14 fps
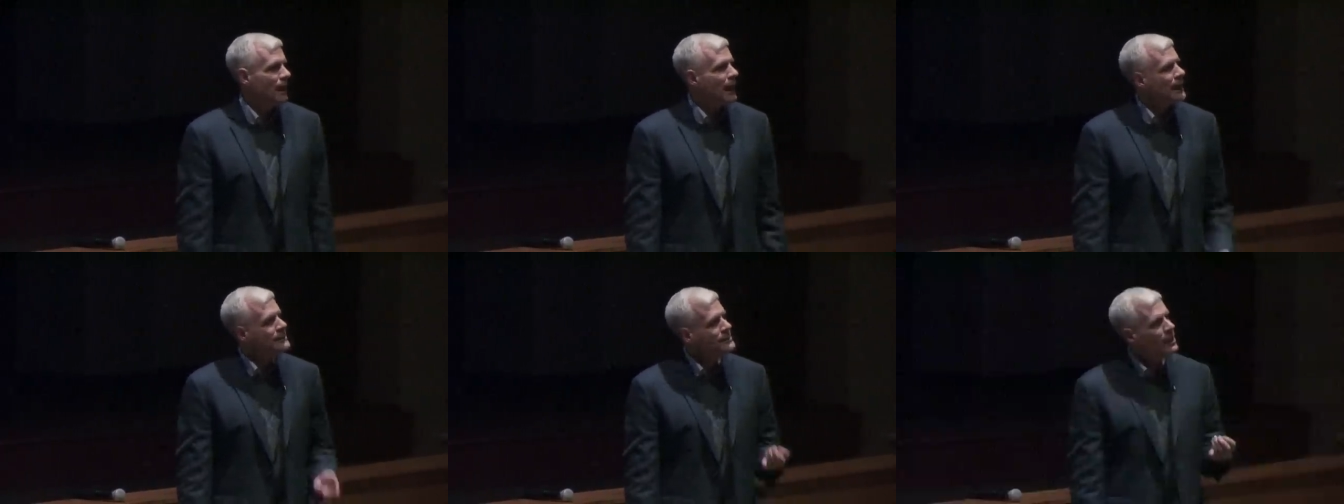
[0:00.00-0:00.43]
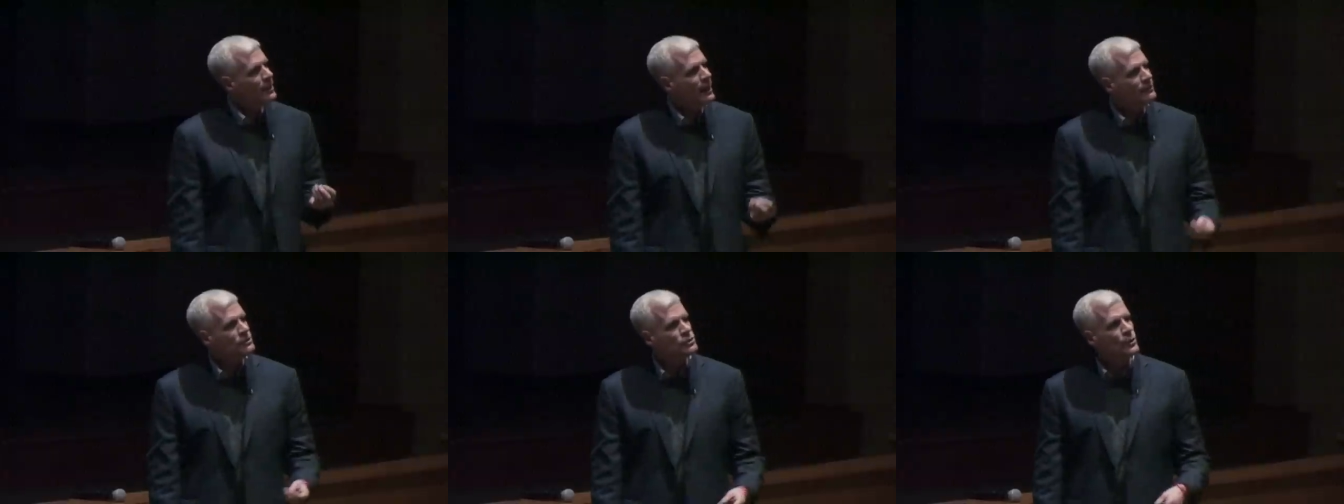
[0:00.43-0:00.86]
I tell you
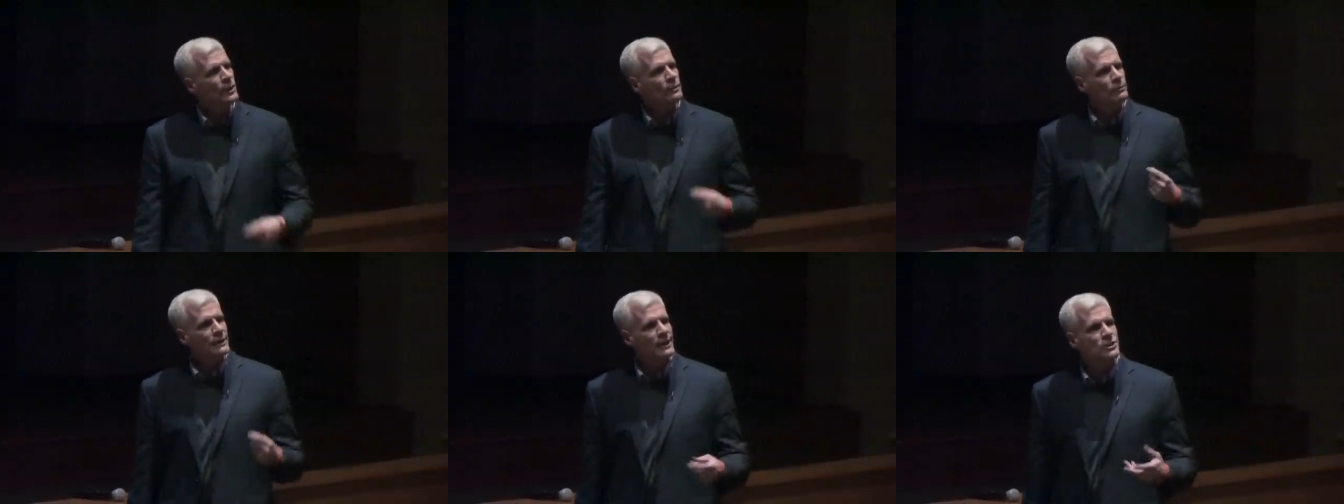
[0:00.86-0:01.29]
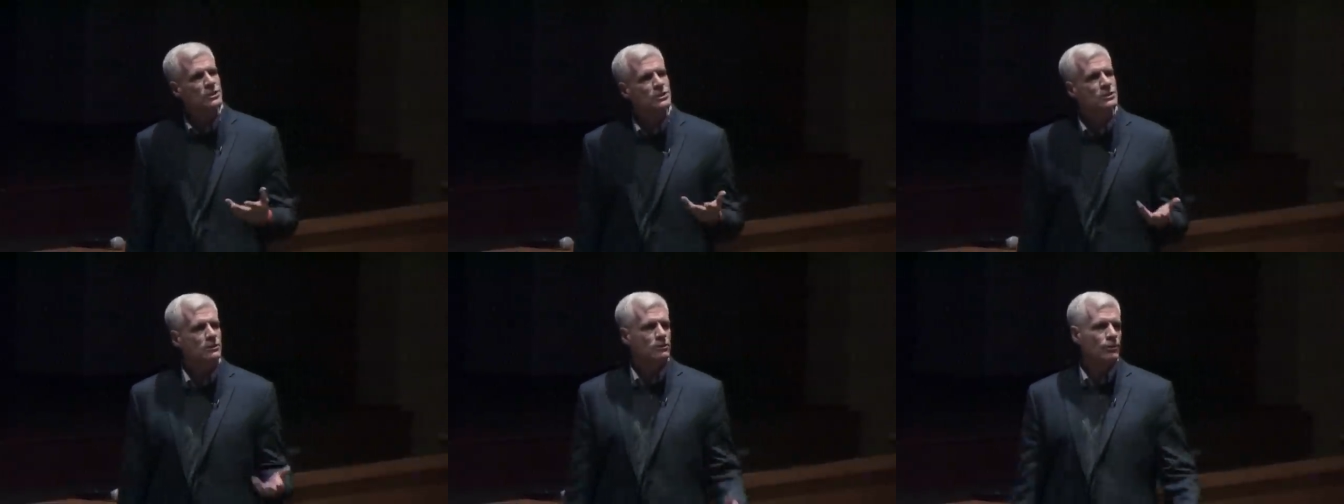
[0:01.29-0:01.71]
how he's doing in
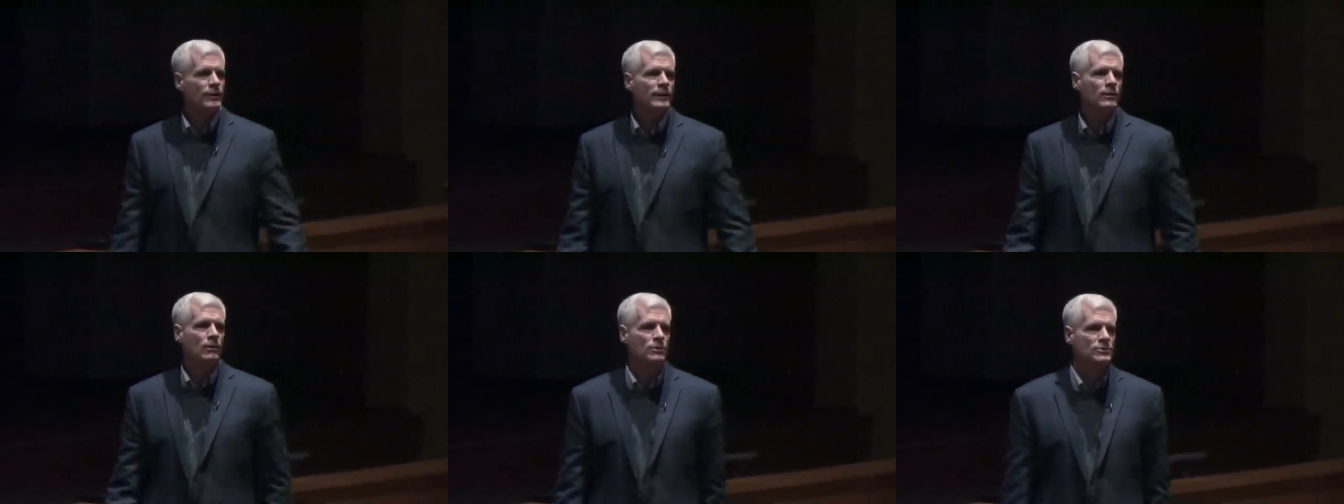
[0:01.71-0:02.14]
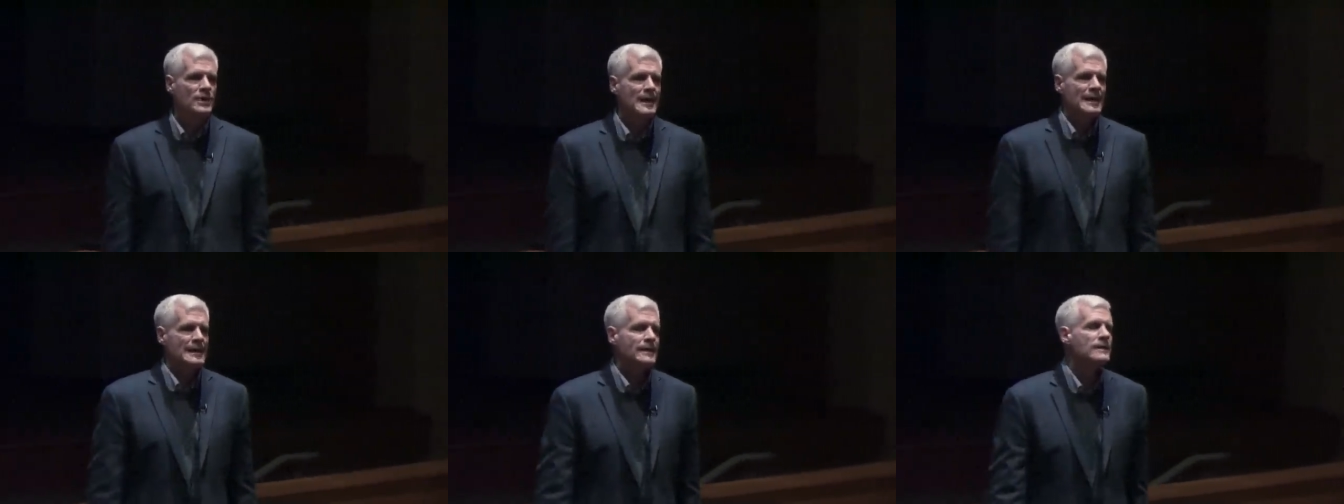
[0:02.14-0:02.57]
relation to the learning goals. He